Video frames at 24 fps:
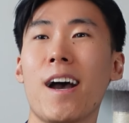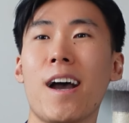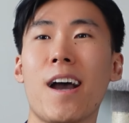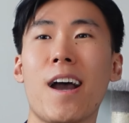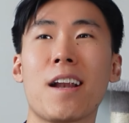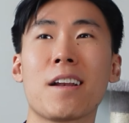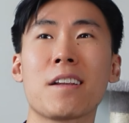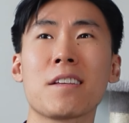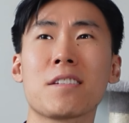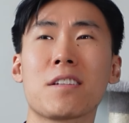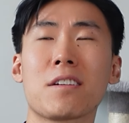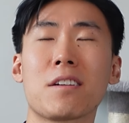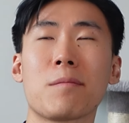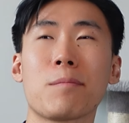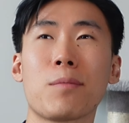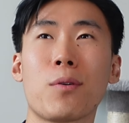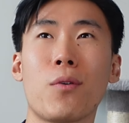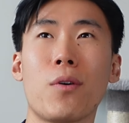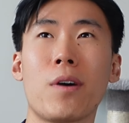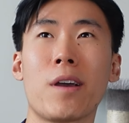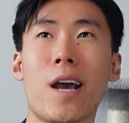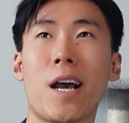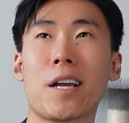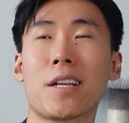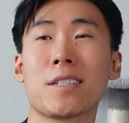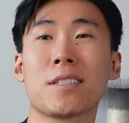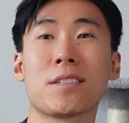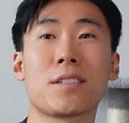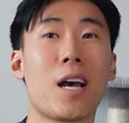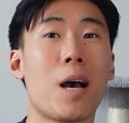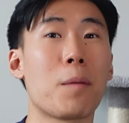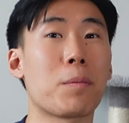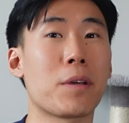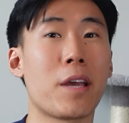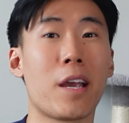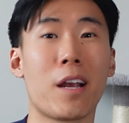at a certain point, I just
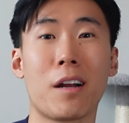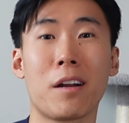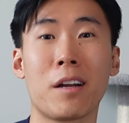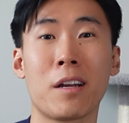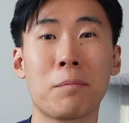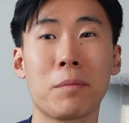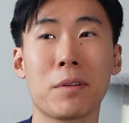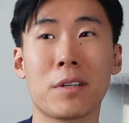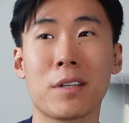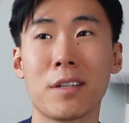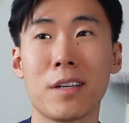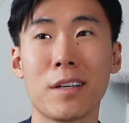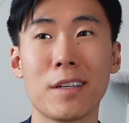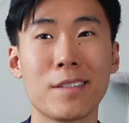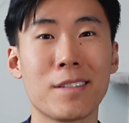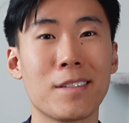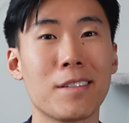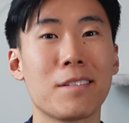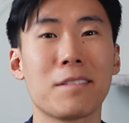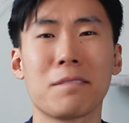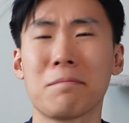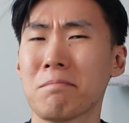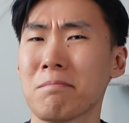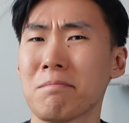stopped caring because